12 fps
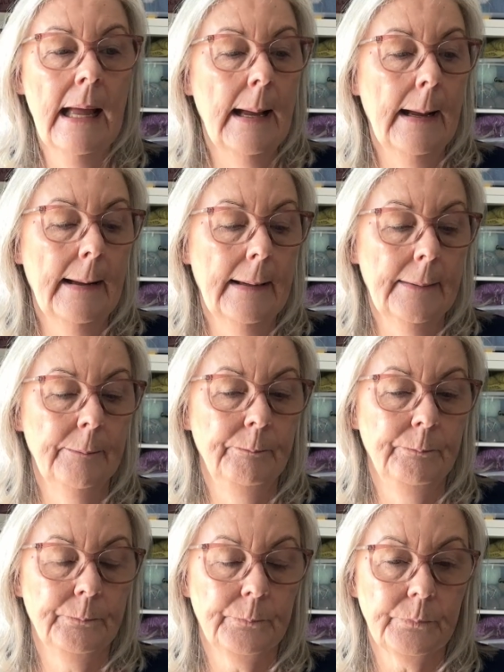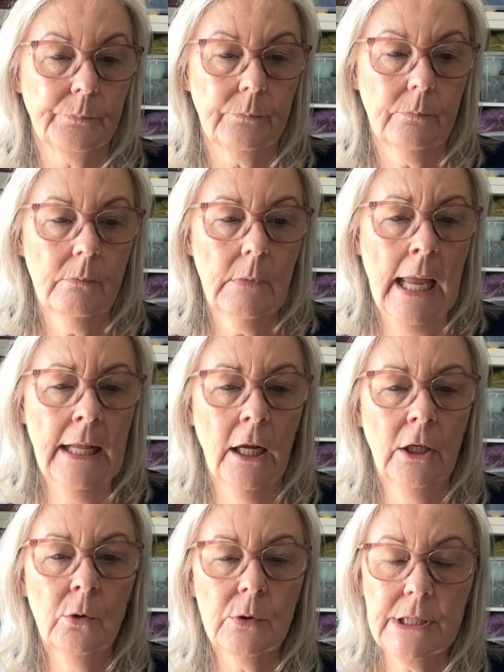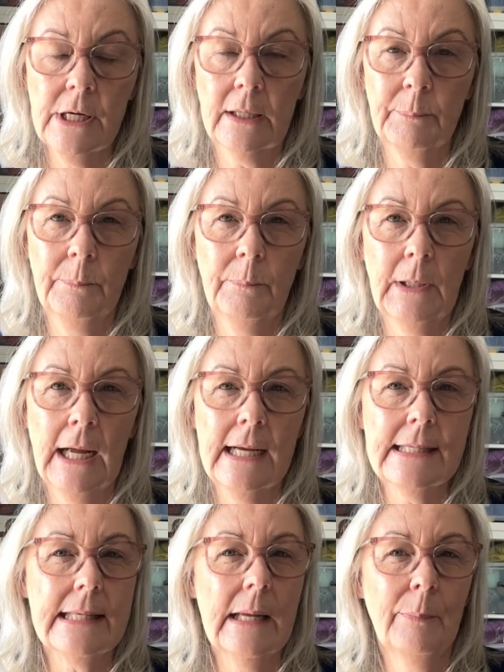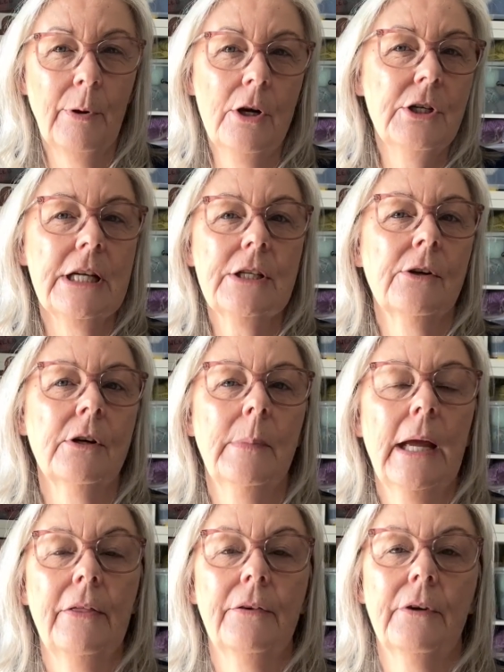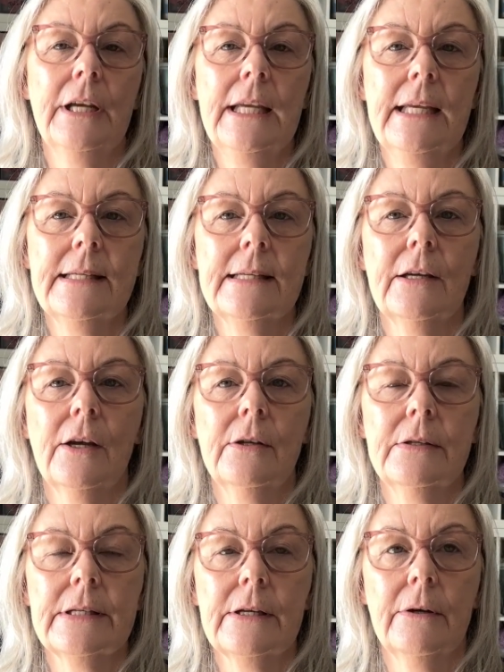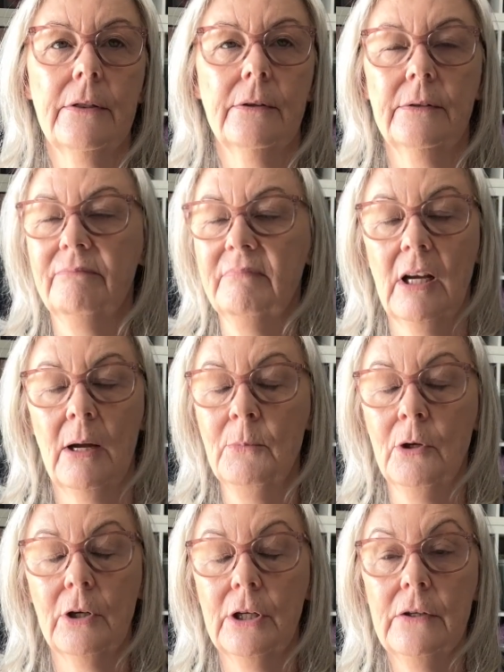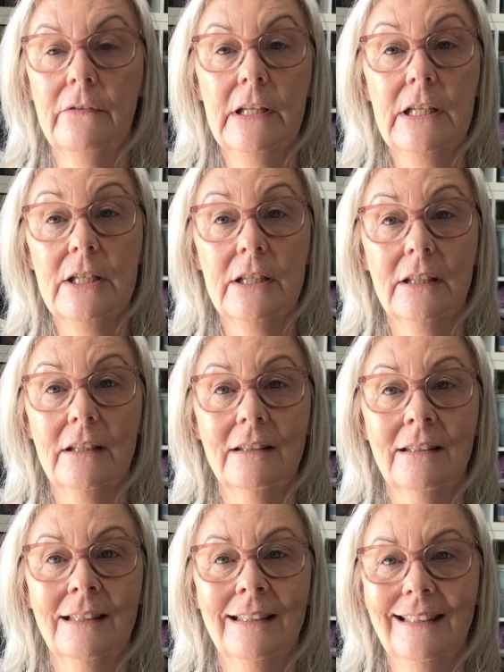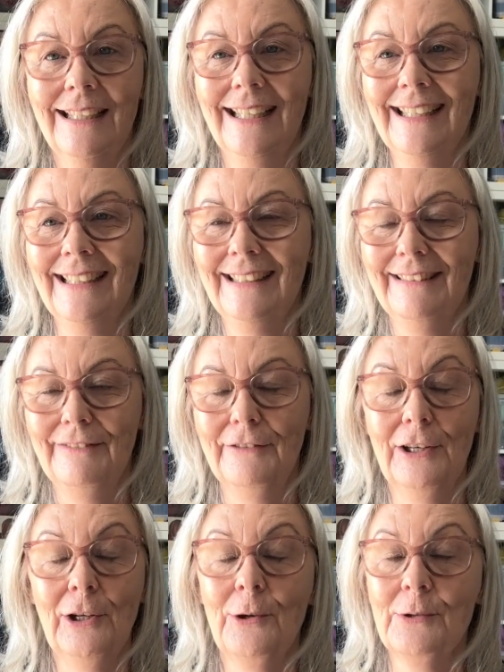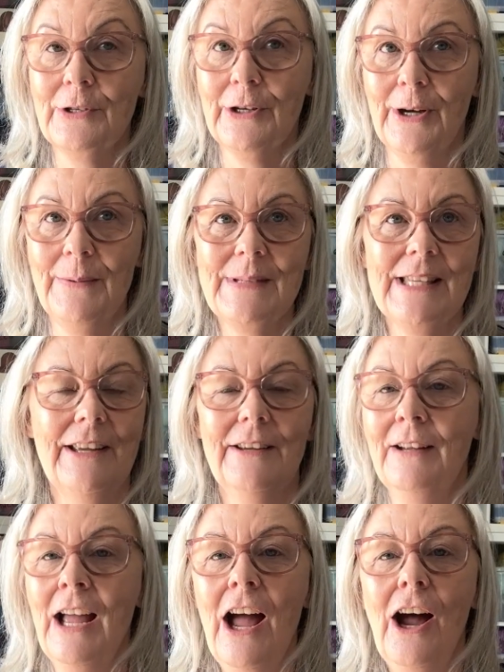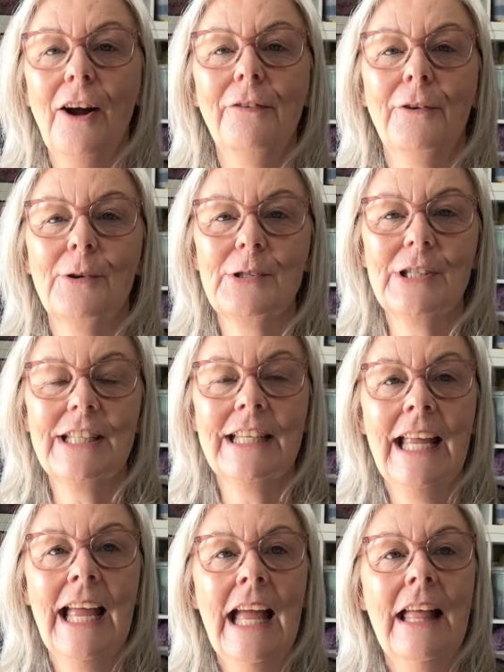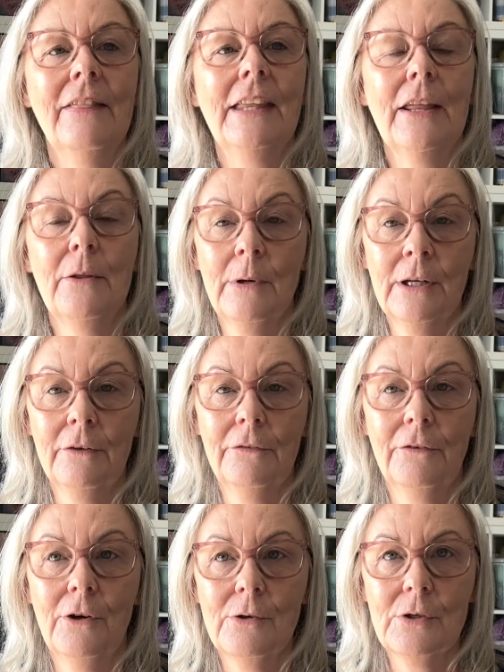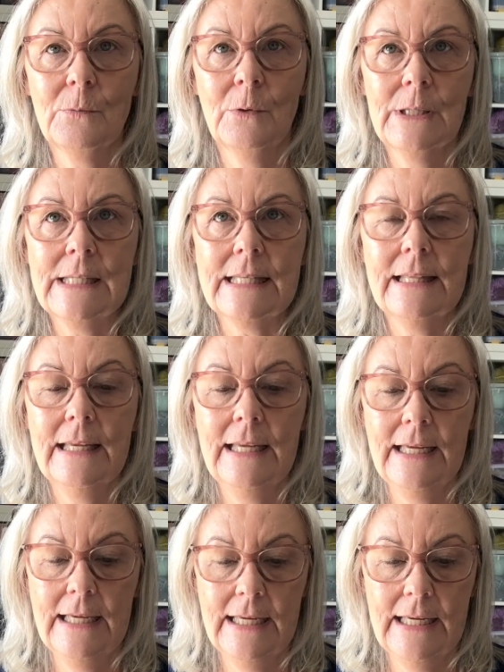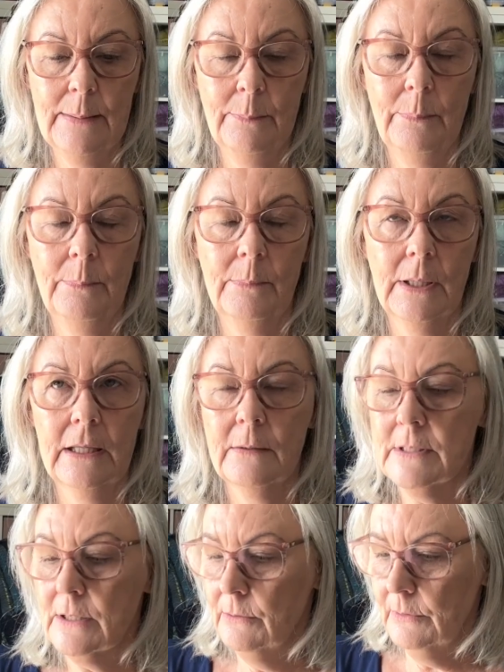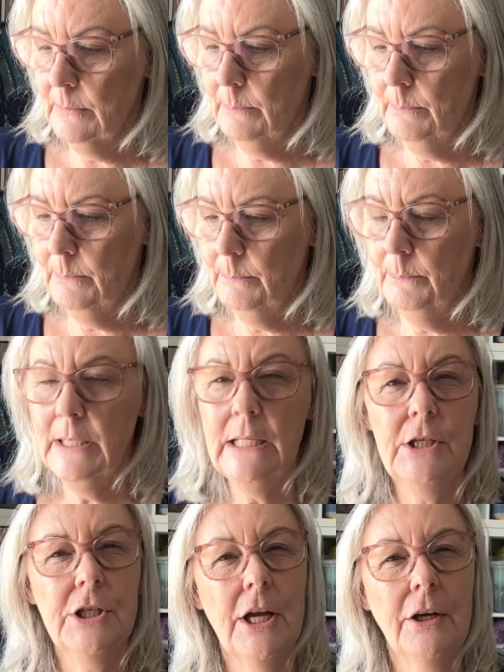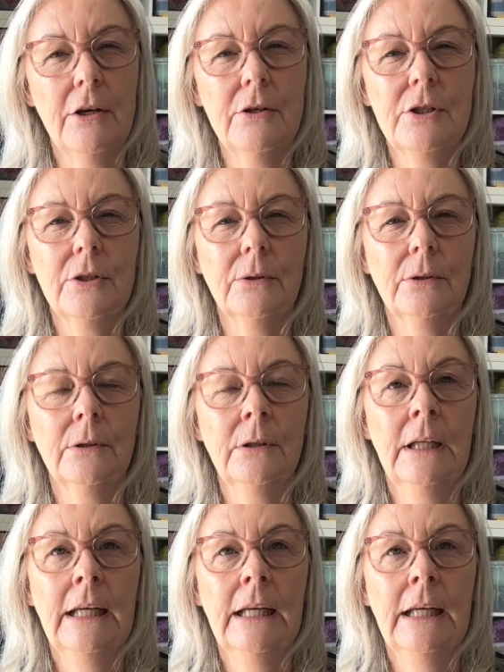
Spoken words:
And I looked, and I cast that project on about 3 years ago, so I thought, I'm not going to finish it for a long time, so I frogged it. The other one I frogged was I think it was called the Bee Shadow Shawl,